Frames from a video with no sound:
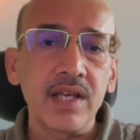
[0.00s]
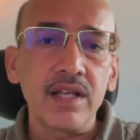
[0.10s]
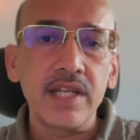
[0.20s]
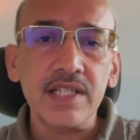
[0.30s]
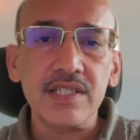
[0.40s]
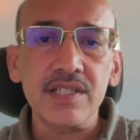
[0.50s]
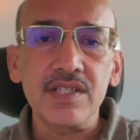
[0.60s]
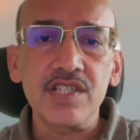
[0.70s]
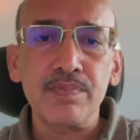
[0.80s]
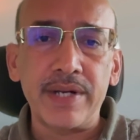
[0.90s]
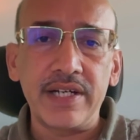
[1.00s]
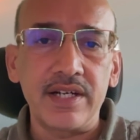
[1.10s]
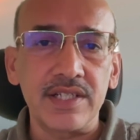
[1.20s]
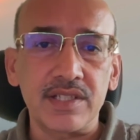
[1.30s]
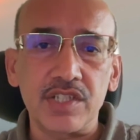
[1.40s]
Next is the spread
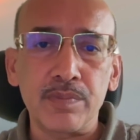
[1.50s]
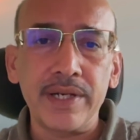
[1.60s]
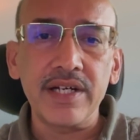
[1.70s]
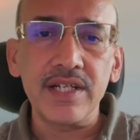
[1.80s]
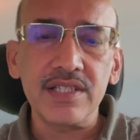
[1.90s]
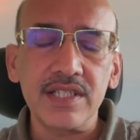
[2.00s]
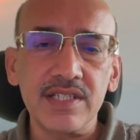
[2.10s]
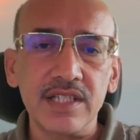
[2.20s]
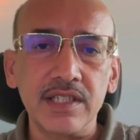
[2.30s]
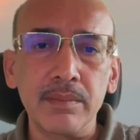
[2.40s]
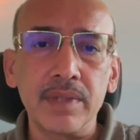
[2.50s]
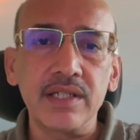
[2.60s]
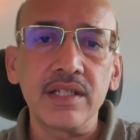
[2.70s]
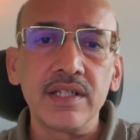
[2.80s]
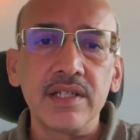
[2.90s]
risk. Spread risk is nothing but
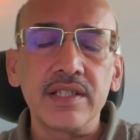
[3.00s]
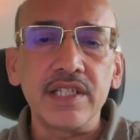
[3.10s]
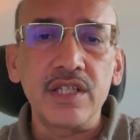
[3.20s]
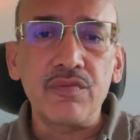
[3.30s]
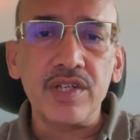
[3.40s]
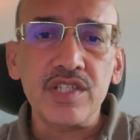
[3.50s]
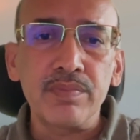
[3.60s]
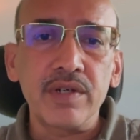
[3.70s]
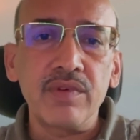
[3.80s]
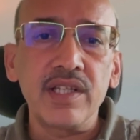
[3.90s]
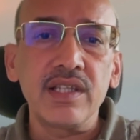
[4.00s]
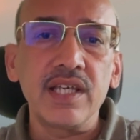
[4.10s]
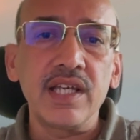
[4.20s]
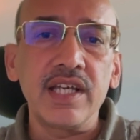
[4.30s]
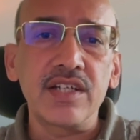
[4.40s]
the difference between
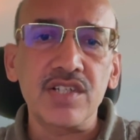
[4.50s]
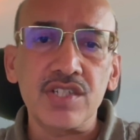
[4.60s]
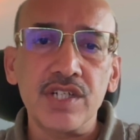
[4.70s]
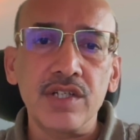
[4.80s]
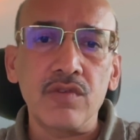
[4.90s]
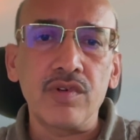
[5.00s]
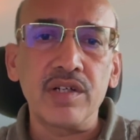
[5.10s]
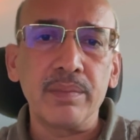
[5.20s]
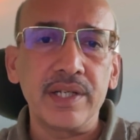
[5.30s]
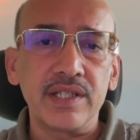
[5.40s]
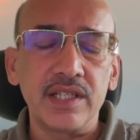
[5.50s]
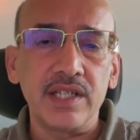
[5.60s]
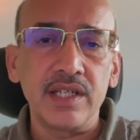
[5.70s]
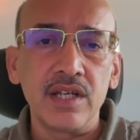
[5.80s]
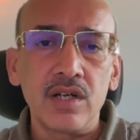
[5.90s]
the interest rate offered by
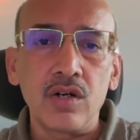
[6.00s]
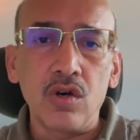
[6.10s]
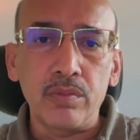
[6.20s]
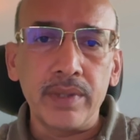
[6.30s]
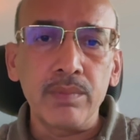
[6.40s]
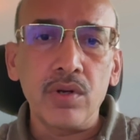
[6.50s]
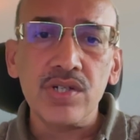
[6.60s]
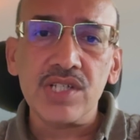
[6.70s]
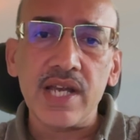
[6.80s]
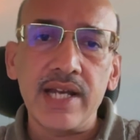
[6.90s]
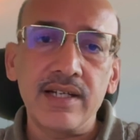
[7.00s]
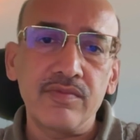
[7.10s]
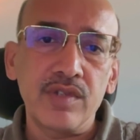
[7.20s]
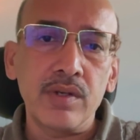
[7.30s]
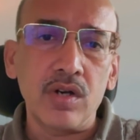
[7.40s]
the government bonds and
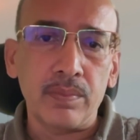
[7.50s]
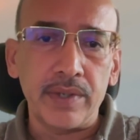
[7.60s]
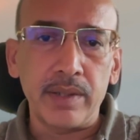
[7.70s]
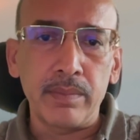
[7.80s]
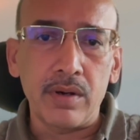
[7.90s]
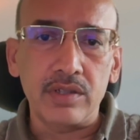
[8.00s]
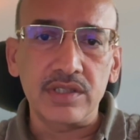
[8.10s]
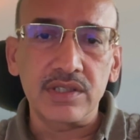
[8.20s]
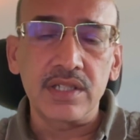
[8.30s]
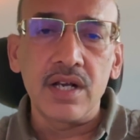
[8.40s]
of the corporate bonds.